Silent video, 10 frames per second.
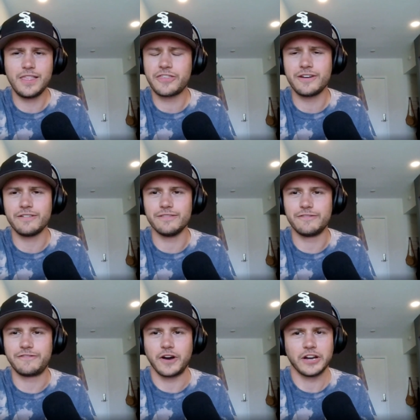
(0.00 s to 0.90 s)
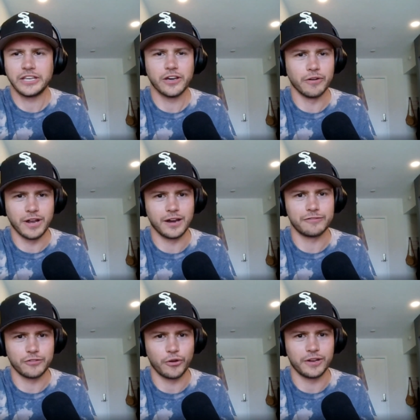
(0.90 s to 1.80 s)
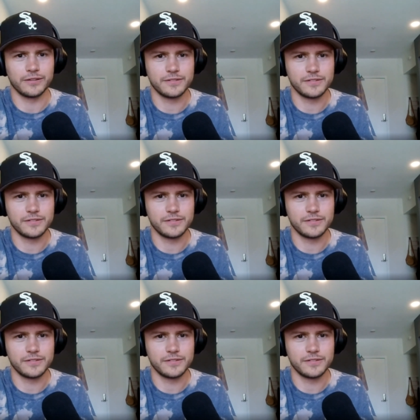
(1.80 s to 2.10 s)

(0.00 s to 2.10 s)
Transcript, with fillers: nothing funny going on at Floyd.